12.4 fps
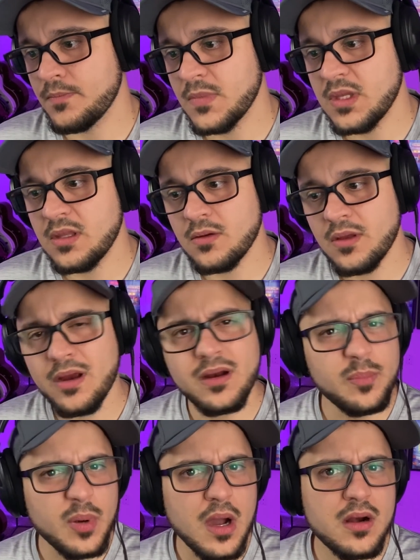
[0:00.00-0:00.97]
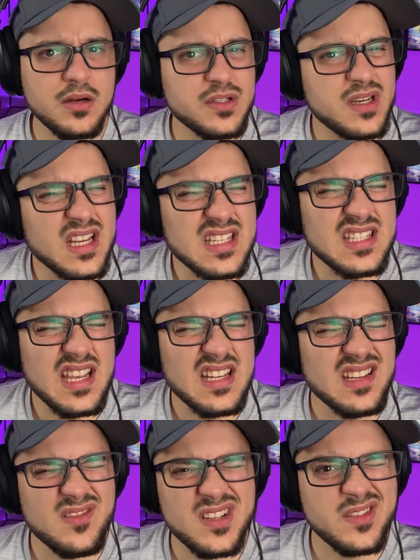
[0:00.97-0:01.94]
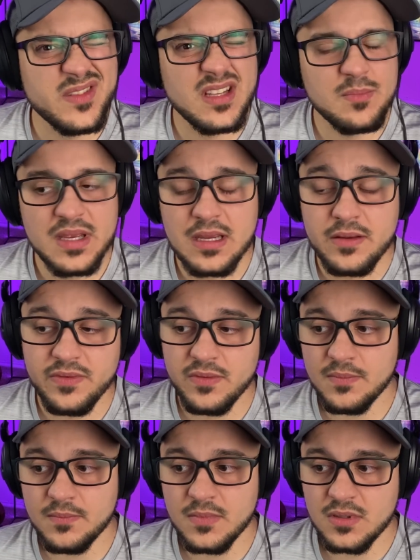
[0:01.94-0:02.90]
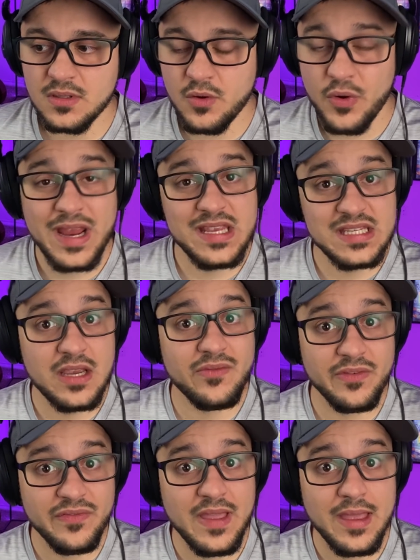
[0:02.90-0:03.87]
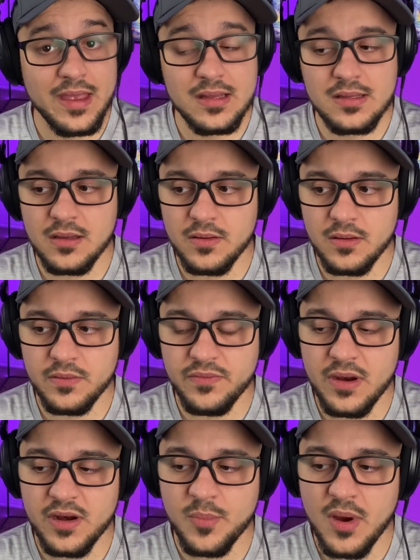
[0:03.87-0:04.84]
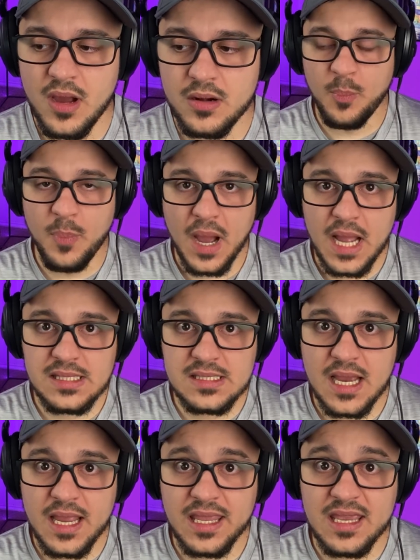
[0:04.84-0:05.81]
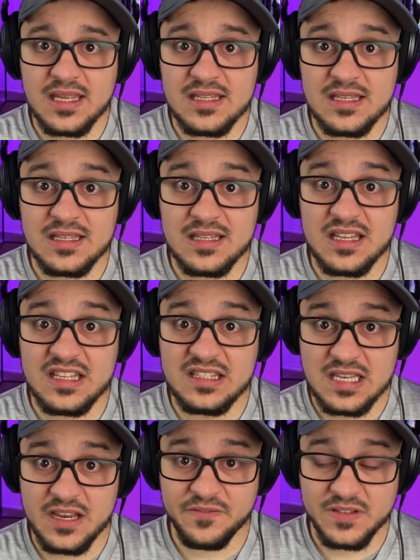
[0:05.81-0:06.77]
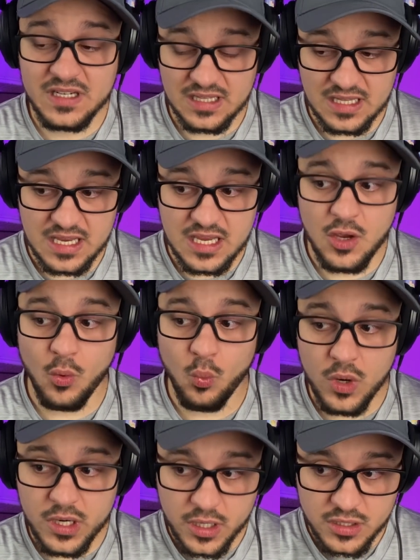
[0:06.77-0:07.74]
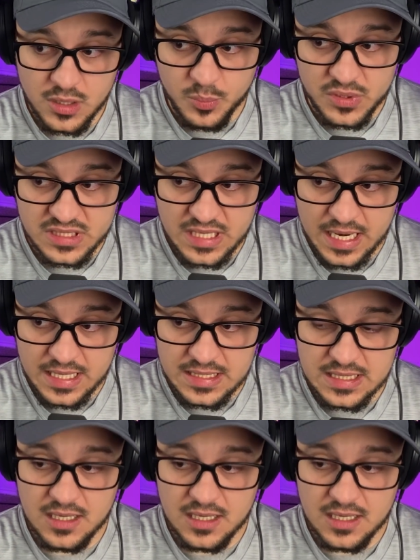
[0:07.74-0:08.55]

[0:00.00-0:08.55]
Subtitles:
you know, Harry Potter to an extent, I wasn't really big of a crazy of a fan of Harry Potter, but I can definitely 100%,